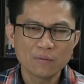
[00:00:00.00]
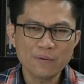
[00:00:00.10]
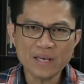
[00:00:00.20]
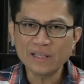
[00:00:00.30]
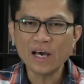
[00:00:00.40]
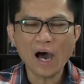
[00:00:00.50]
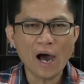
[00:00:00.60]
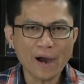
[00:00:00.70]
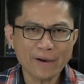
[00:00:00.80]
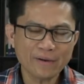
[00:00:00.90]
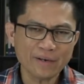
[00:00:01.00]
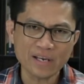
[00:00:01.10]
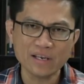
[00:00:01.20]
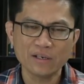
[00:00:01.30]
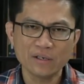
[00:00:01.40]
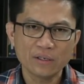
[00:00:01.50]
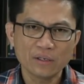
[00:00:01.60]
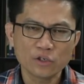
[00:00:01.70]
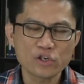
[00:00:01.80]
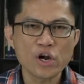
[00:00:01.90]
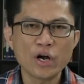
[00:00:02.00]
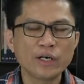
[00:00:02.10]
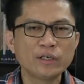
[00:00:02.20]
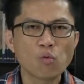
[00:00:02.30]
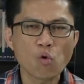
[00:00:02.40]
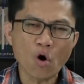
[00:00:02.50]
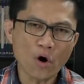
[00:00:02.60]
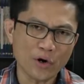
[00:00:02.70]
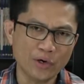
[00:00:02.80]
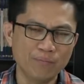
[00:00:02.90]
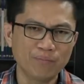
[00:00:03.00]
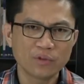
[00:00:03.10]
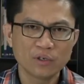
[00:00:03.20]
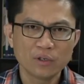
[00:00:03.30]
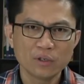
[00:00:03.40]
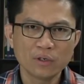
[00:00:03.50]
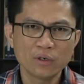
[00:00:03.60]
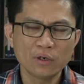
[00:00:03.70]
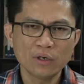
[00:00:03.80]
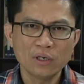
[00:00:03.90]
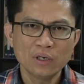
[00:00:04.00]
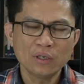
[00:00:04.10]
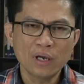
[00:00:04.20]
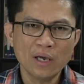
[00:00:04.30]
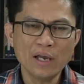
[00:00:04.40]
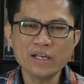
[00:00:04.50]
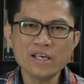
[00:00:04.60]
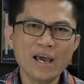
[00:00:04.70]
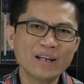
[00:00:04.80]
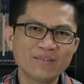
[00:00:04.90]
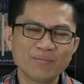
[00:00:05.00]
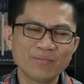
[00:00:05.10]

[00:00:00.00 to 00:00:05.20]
feed the hungry, share the word, you know. And yet,